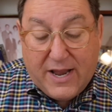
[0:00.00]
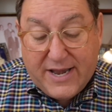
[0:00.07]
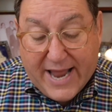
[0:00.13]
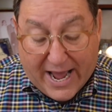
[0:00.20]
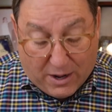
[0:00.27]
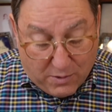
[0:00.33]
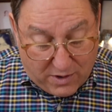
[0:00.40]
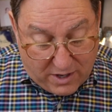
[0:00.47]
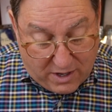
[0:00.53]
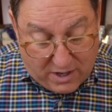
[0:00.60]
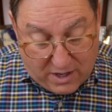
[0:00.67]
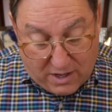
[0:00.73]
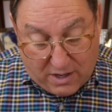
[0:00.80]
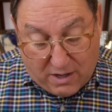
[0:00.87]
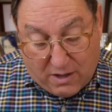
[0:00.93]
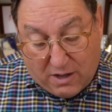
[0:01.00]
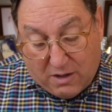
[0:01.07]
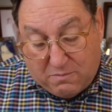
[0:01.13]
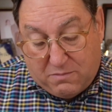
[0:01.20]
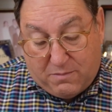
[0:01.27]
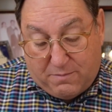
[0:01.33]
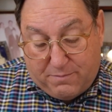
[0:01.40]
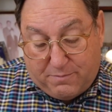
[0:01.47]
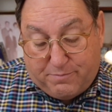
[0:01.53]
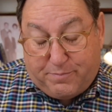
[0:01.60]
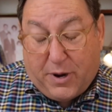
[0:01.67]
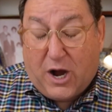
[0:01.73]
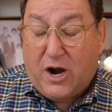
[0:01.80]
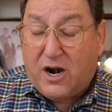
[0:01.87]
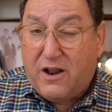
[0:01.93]
Now,
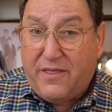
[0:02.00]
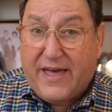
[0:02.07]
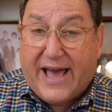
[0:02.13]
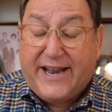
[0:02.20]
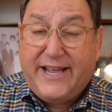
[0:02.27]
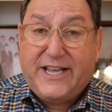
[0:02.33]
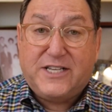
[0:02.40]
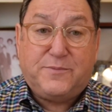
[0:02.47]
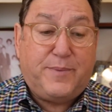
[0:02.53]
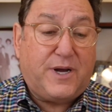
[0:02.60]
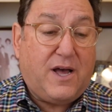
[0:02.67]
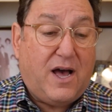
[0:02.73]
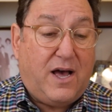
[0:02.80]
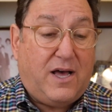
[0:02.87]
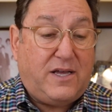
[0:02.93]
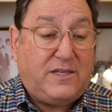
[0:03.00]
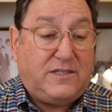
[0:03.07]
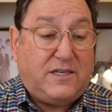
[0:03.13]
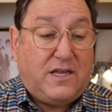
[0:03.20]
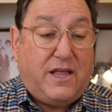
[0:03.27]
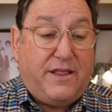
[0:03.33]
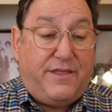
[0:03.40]
part of that is because